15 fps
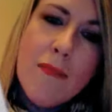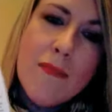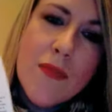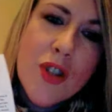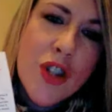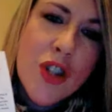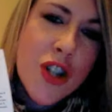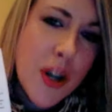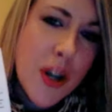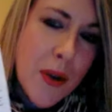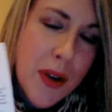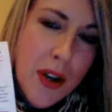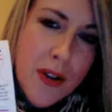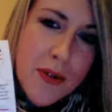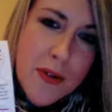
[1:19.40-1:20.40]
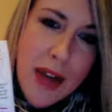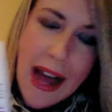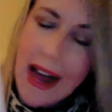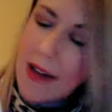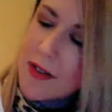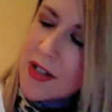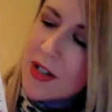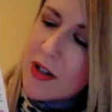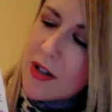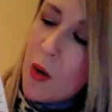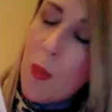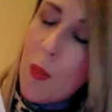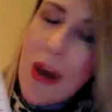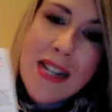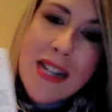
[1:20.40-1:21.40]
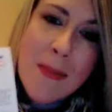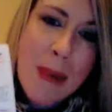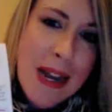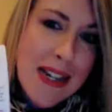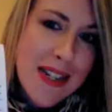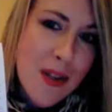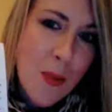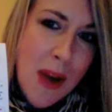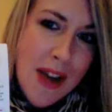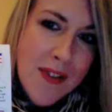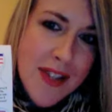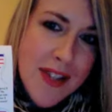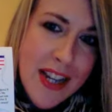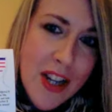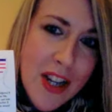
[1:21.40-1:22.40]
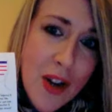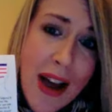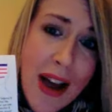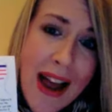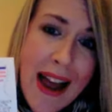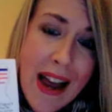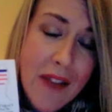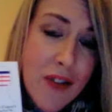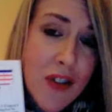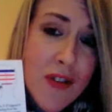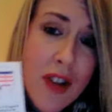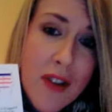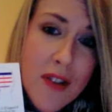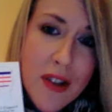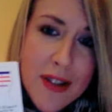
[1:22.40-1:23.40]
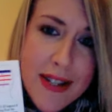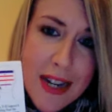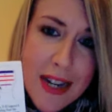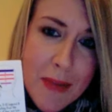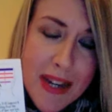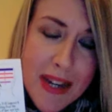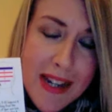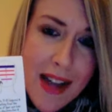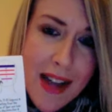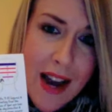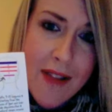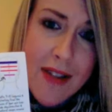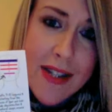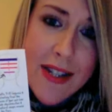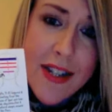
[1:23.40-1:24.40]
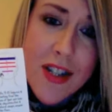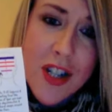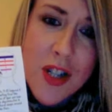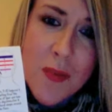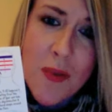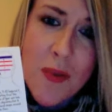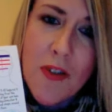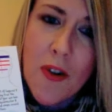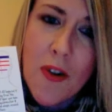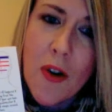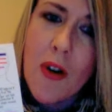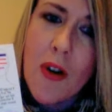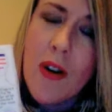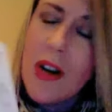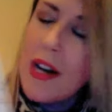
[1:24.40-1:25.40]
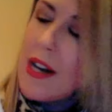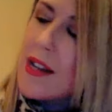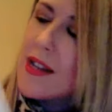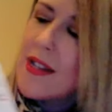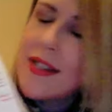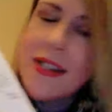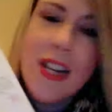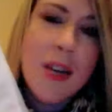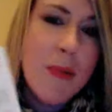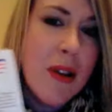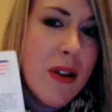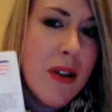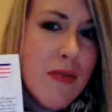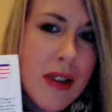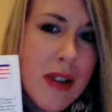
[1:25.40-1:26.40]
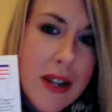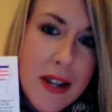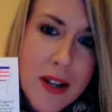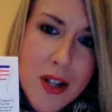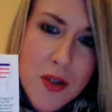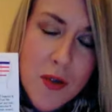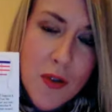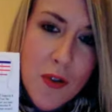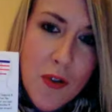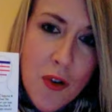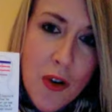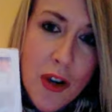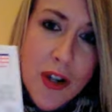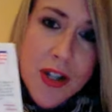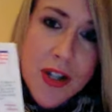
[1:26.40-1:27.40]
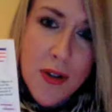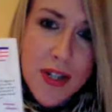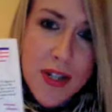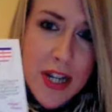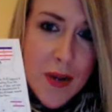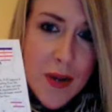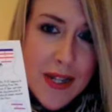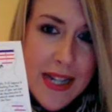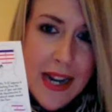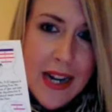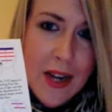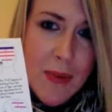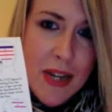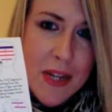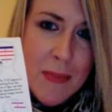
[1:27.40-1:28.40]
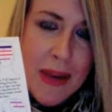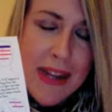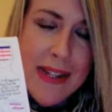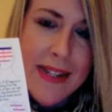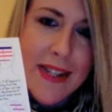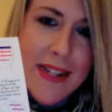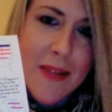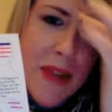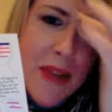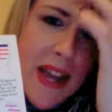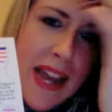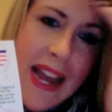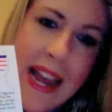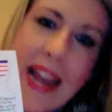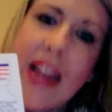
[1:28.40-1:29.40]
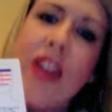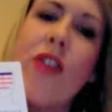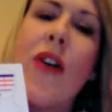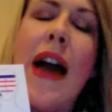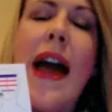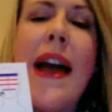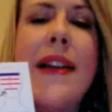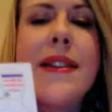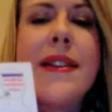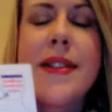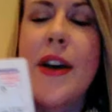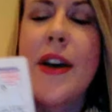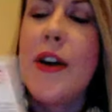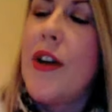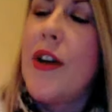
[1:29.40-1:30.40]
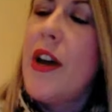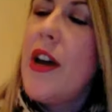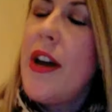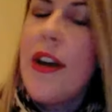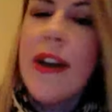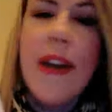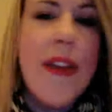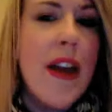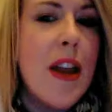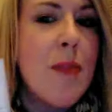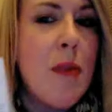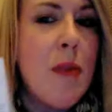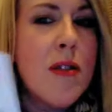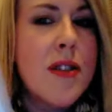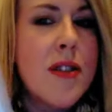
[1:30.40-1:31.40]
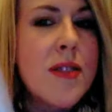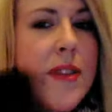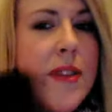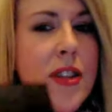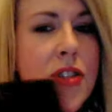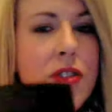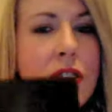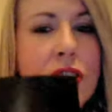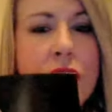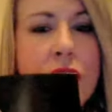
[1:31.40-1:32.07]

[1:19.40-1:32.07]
just showing you how to or where to place the wefts in your hair. If you've never used clip-in hair extensions before, this is going to be really useful for you. So it will tell you exactly where to place them in your head. So you get that in the box, instructional